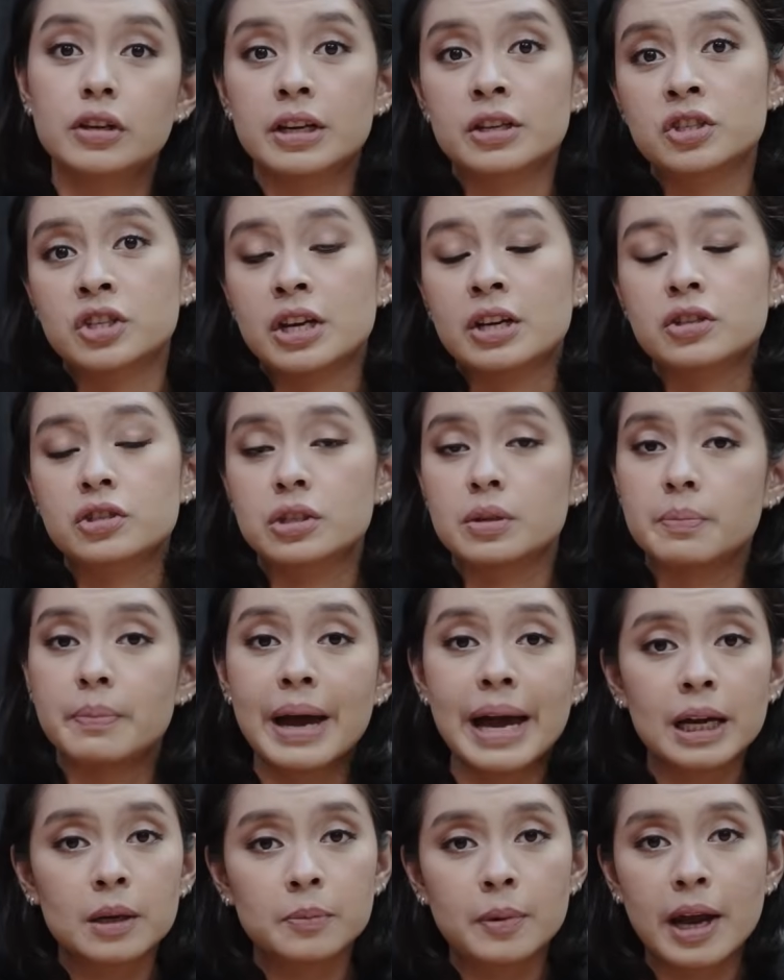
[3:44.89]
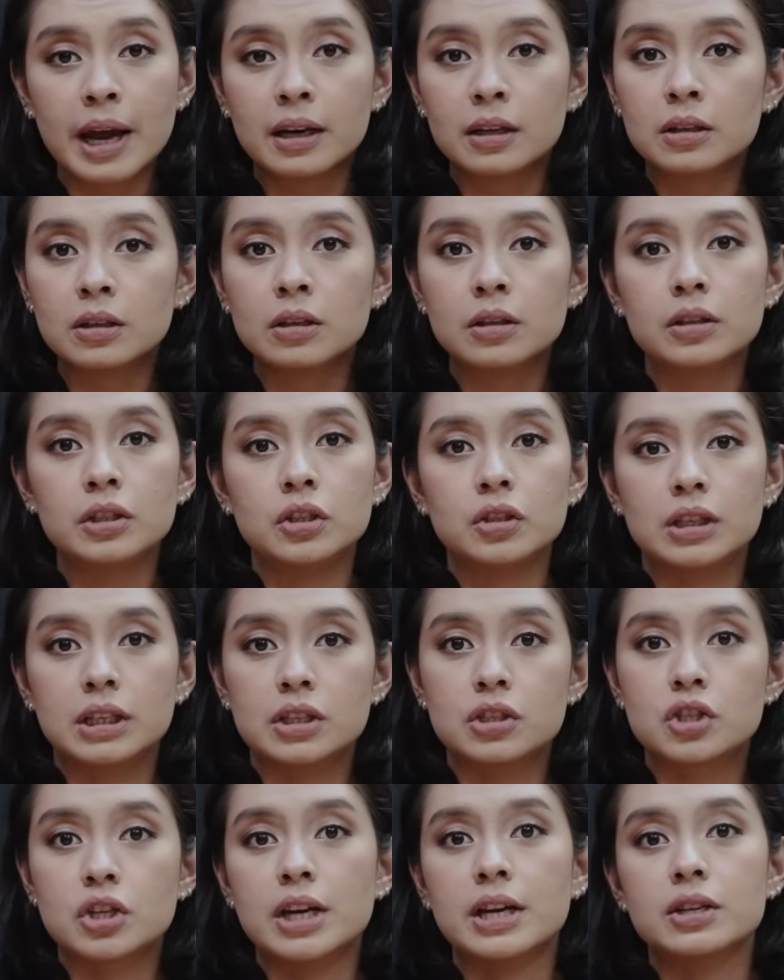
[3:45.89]
can change the back panel, you
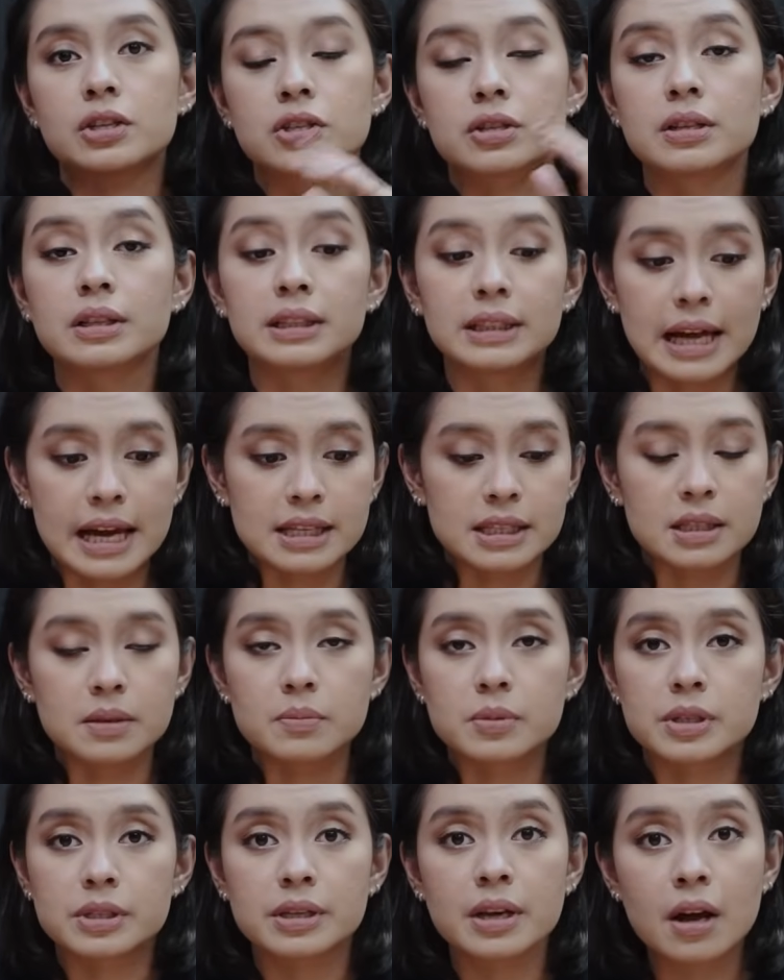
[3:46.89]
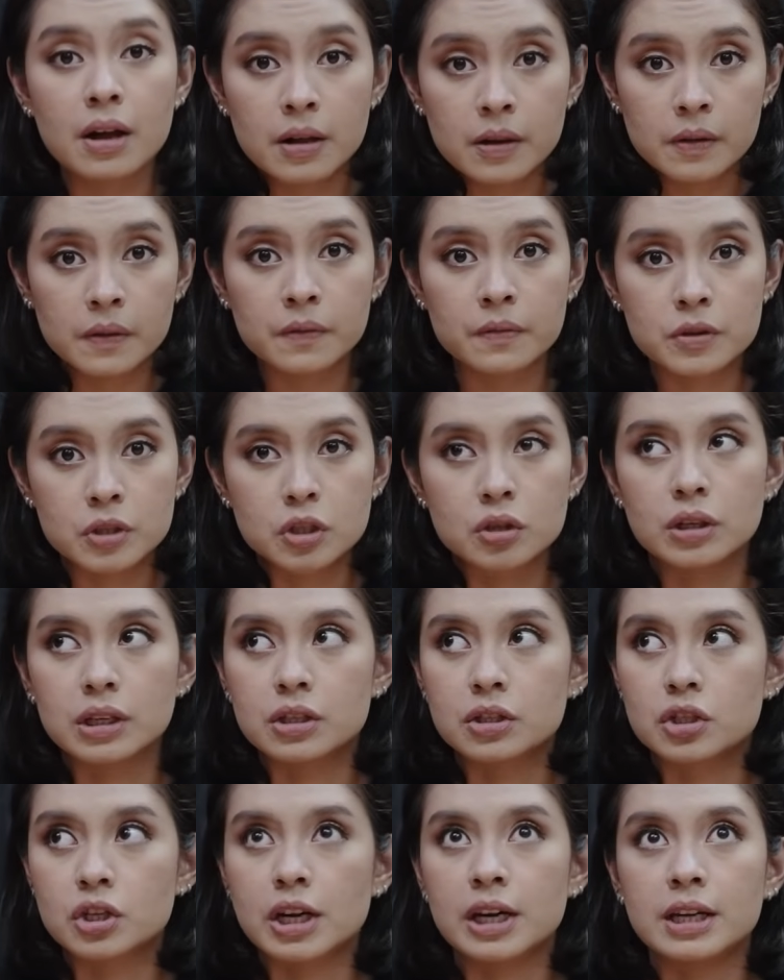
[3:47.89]
can change the glass themselves, you
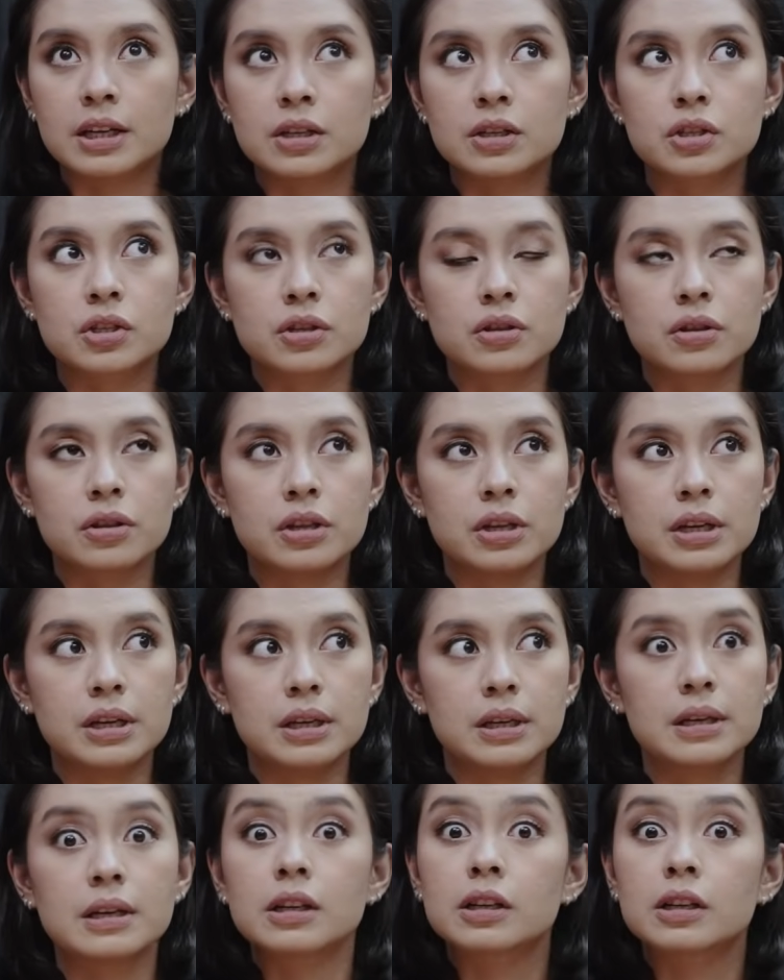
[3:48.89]
can change the